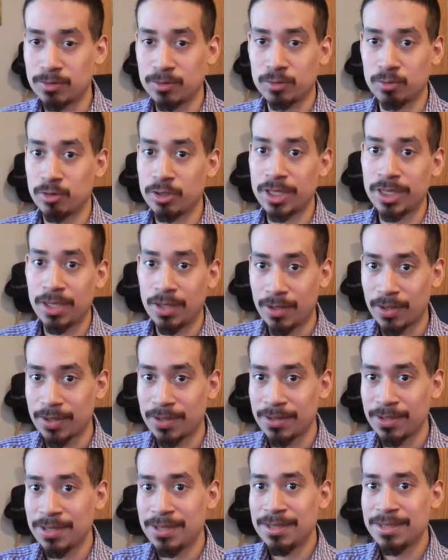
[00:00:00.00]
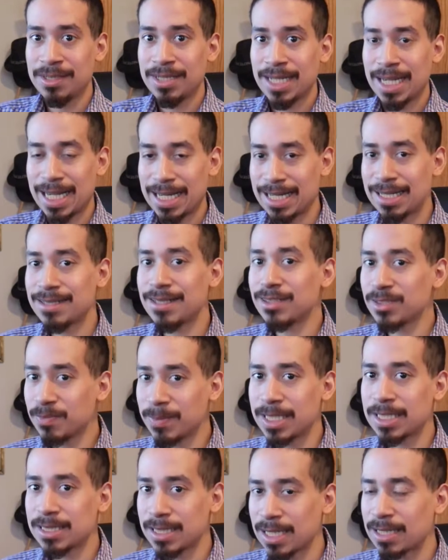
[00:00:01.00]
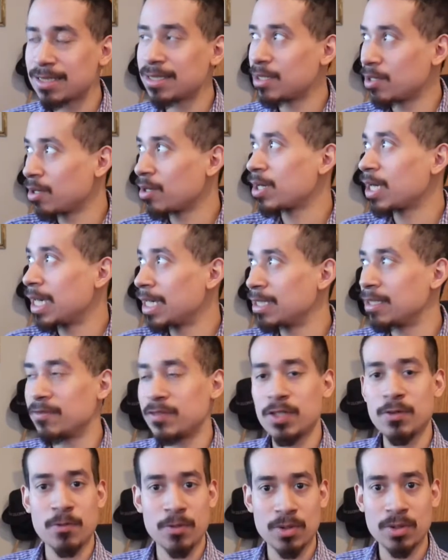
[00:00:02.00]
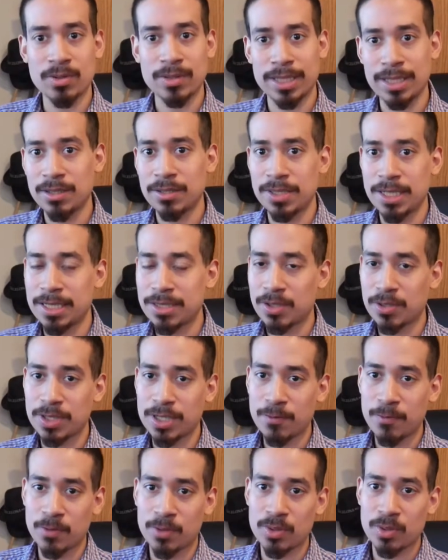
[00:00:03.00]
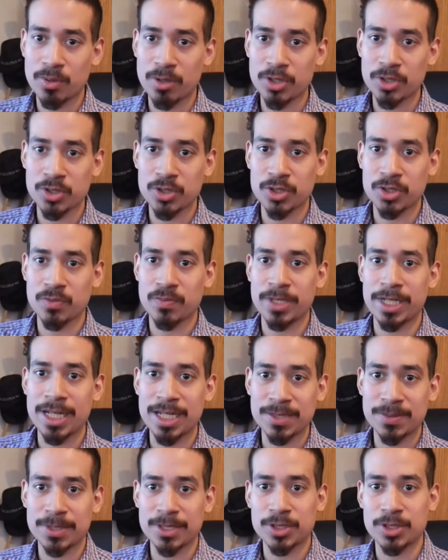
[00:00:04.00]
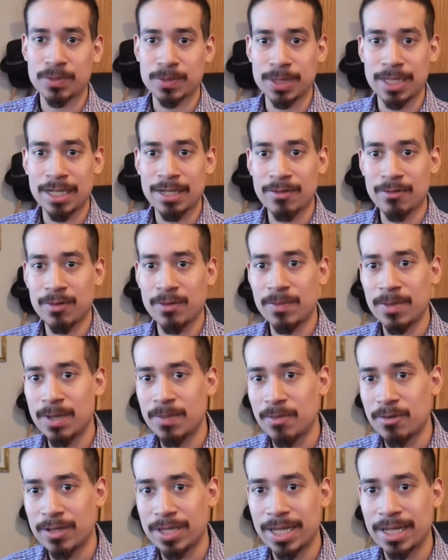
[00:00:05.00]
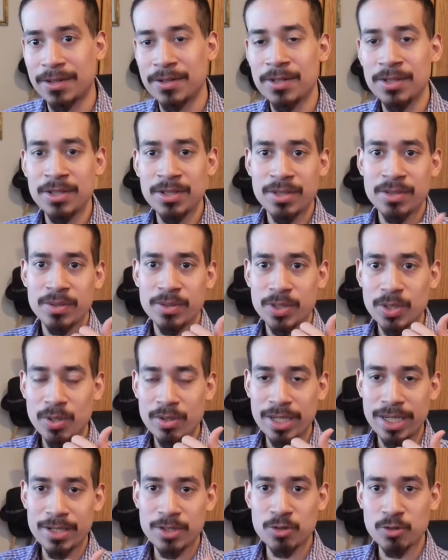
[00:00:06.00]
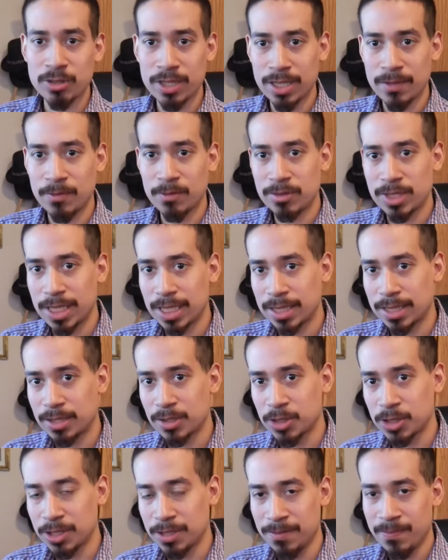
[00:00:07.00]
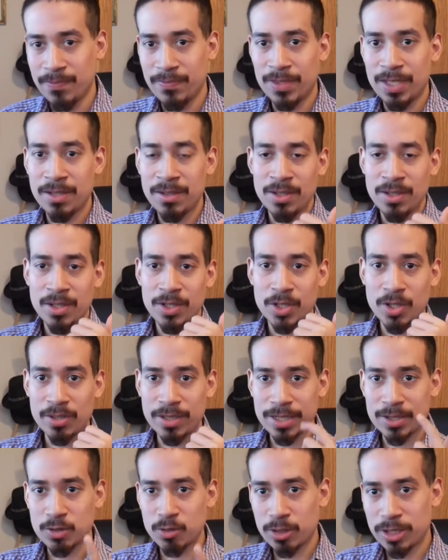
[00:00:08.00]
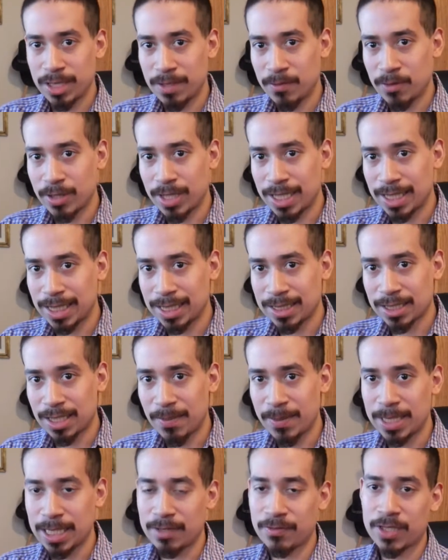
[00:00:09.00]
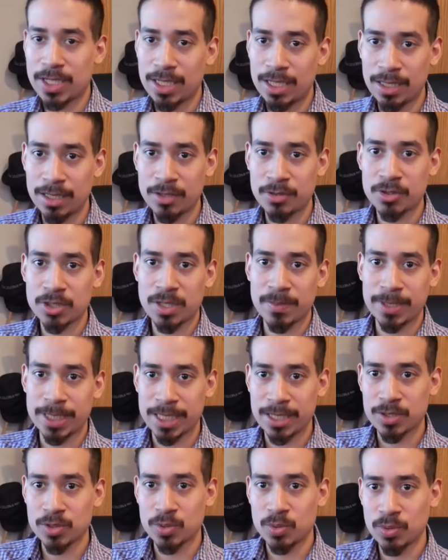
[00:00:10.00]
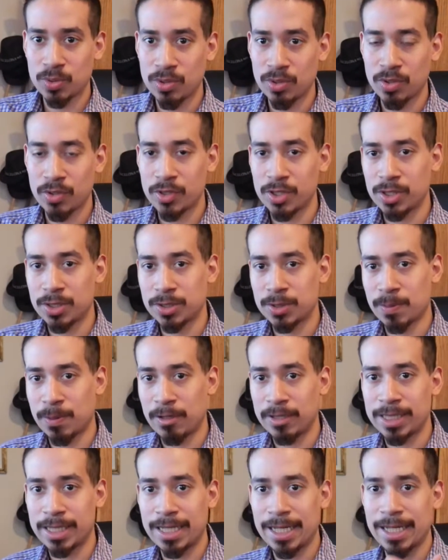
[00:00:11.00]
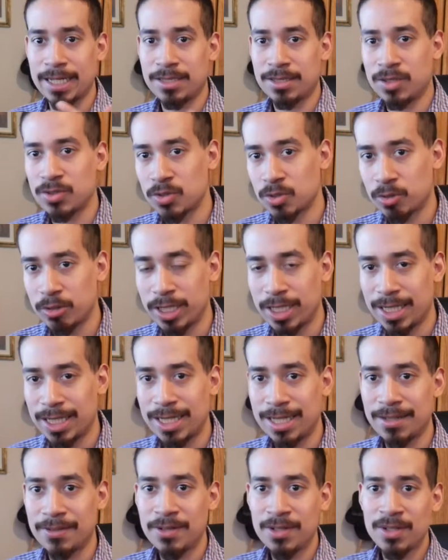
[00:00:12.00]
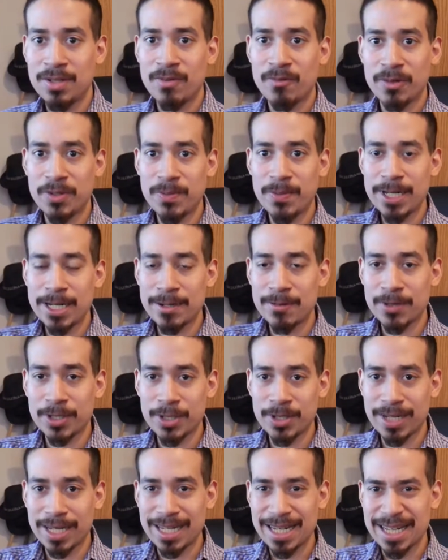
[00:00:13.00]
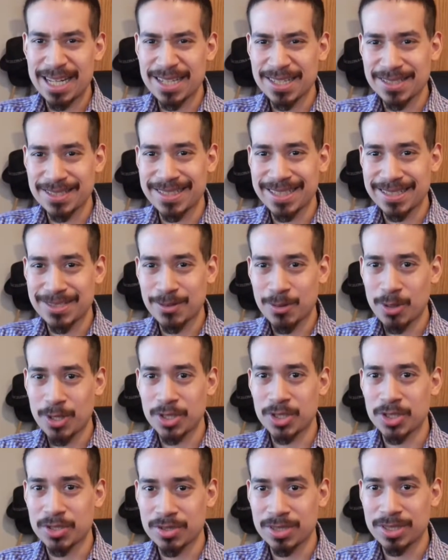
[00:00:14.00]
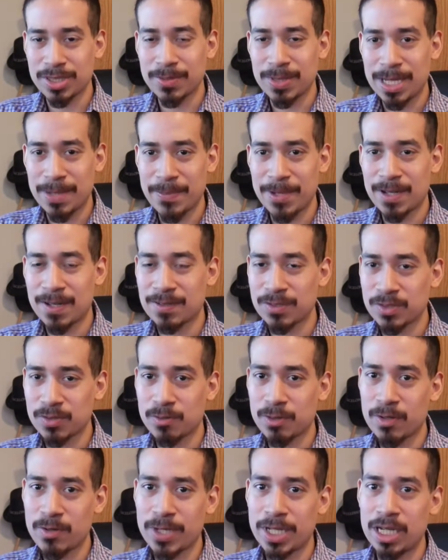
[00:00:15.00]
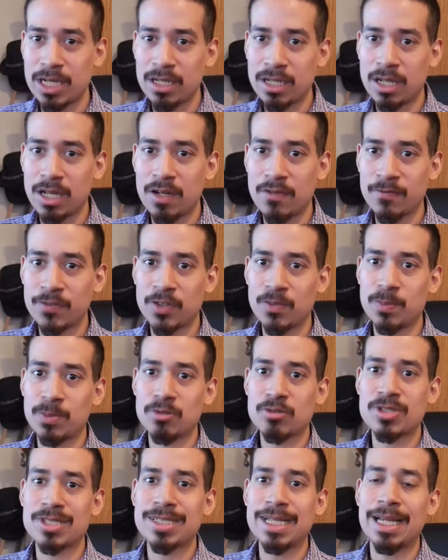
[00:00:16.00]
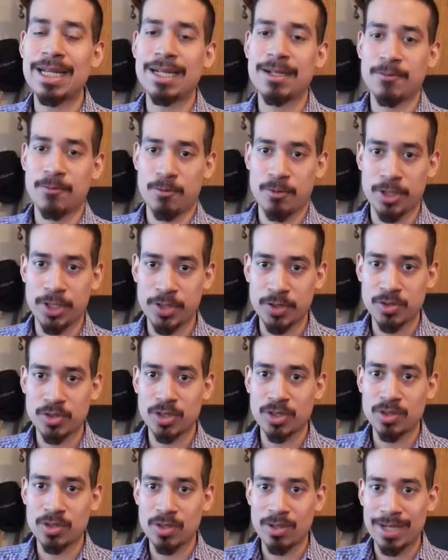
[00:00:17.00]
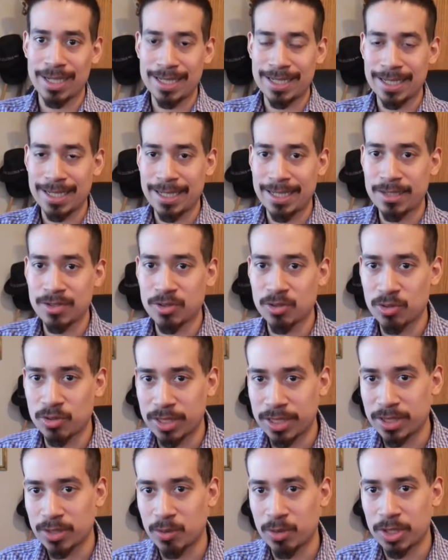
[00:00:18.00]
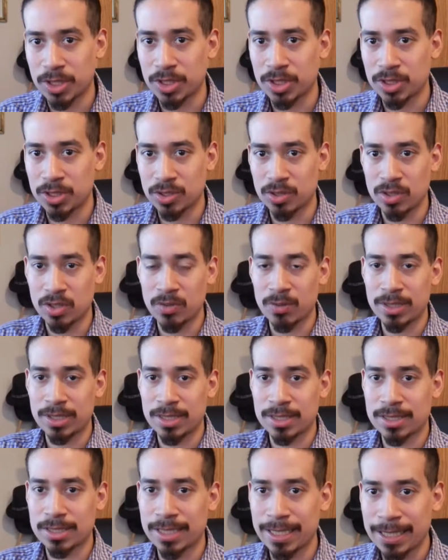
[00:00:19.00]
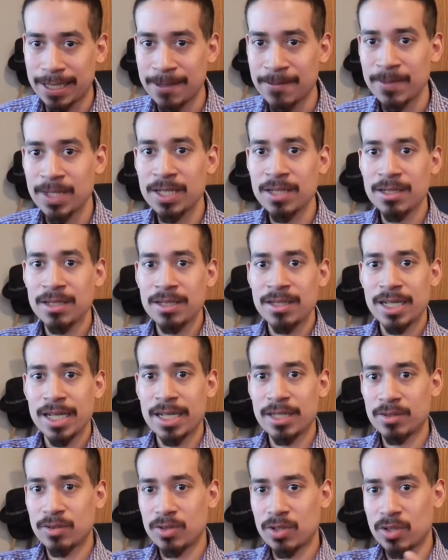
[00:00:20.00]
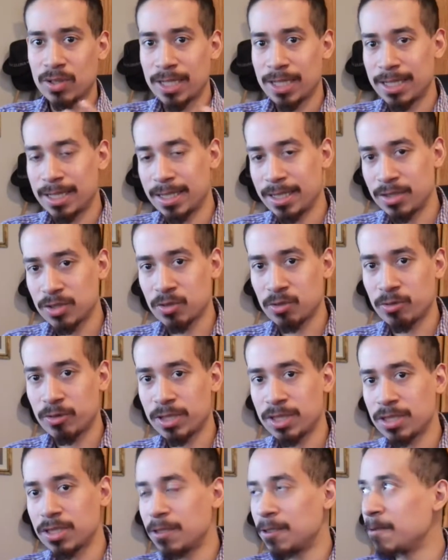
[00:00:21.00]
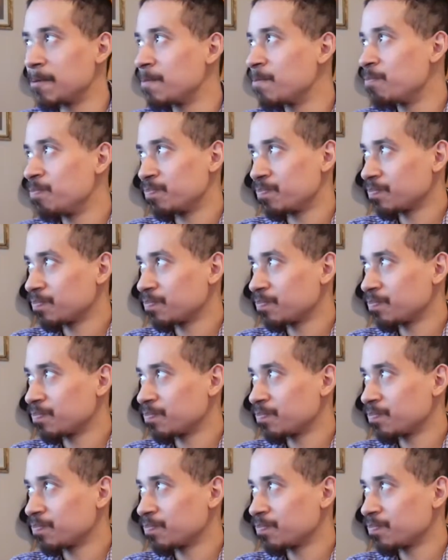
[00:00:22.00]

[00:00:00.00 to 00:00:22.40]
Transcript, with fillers: It was really hard. And it does make sense. They are kind of difficult. These are difficult questions you'll be asked because you got to remember that you're an entry level technician. You're an entry level guy that's coming out of college or coming out of school, or you just probably did hands on training. And when you, when you get asked these questions, you, it becomes a very uncomfortable setting for you. So you don't know how to answer these questions. You don't know what to say. You don't know how to answer it. So